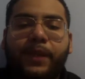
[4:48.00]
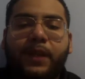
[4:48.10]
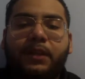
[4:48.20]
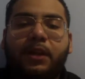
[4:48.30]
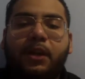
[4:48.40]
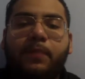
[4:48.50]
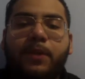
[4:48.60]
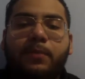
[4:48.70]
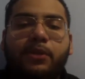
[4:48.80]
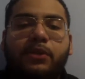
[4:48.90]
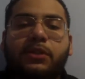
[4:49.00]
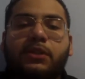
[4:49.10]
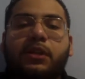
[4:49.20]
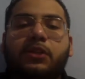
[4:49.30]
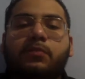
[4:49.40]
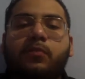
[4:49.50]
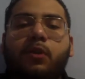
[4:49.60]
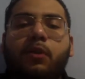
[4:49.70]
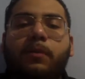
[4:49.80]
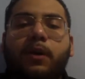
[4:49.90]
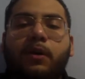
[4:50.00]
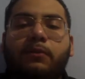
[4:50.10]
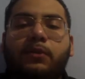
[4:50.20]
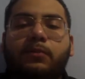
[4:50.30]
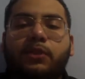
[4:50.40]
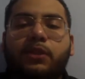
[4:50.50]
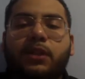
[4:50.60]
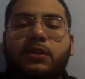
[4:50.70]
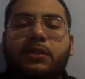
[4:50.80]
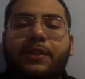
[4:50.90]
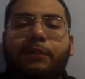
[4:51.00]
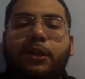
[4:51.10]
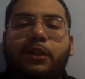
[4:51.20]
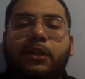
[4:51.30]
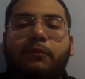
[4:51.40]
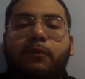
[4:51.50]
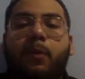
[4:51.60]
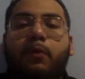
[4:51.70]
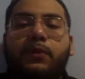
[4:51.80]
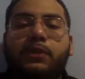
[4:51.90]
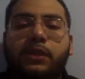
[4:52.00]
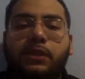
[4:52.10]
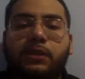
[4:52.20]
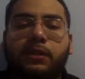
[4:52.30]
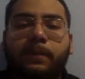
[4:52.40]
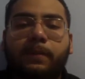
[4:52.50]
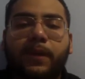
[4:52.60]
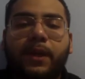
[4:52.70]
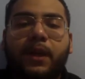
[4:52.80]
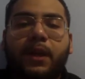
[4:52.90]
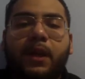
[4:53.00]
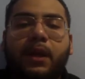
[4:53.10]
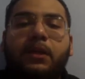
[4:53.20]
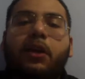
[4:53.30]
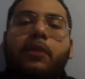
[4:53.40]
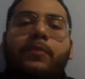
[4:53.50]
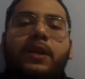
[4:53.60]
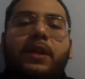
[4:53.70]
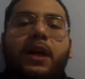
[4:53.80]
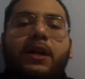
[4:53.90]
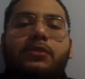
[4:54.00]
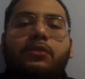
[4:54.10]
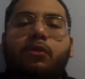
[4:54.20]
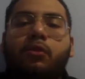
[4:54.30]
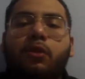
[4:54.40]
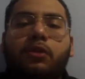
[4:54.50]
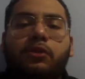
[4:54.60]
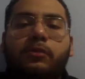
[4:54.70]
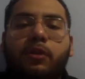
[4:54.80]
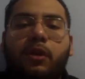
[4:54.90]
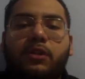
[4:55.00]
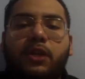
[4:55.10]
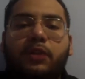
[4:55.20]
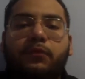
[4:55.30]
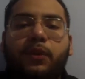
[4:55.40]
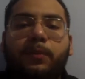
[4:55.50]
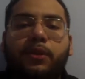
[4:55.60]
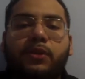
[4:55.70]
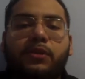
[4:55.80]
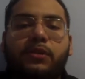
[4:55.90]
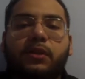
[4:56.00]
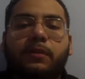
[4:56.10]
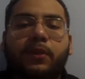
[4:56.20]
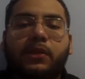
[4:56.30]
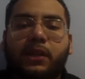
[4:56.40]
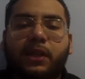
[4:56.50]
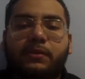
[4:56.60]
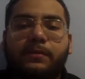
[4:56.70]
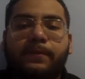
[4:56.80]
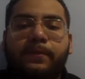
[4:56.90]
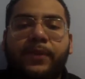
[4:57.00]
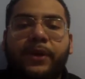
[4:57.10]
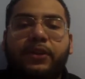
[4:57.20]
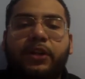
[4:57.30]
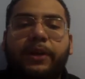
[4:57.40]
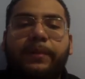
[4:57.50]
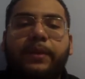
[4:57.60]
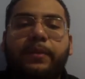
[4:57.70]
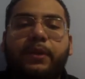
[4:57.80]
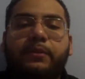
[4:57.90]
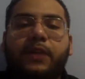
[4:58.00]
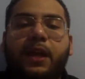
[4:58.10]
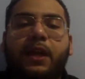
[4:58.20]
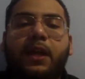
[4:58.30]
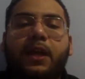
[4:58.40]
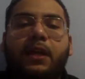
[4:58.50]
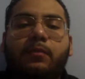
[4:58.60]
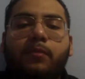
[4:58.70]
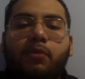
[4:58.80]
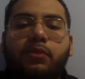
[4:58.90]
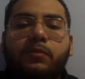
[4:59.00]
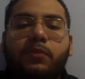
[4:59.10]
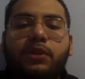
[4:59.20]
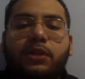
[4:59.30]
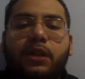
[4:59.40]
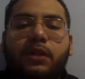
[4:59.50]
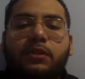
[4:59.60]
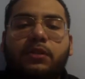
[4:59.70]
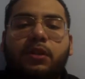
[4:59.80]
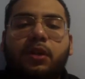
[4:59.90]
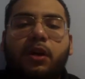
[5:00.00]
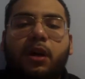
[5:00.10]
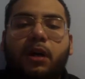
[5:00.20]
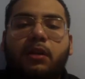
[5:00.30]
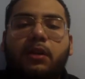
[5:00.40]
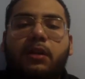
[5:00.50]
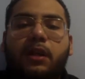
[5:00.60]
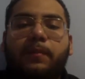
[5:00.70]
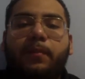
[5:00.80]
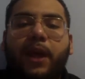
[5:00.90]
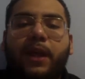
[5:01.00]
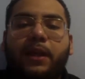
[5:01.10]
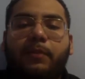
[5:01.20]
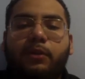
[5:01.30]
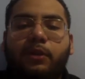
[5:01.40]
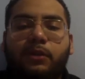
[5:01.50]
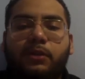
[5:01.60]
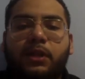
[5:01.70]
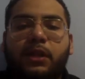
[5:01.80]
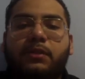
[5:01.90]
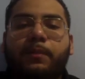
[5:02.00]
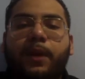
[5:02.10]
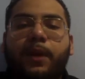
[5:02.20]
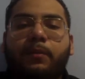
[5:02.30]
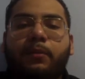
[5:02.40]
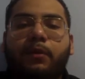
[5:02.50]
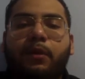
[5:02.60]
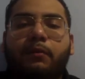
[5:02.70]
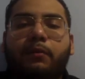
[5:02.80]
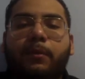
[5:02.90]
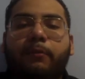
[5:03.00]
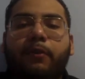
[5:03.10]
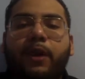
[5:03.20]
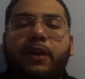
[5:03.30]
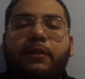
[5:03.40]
The company purchases a small amount of its merchandise directly from overseas. The company has no long-term contracts for the purchases of merchandise. The company believes that most merchandise other than brand name goods is available from a variety of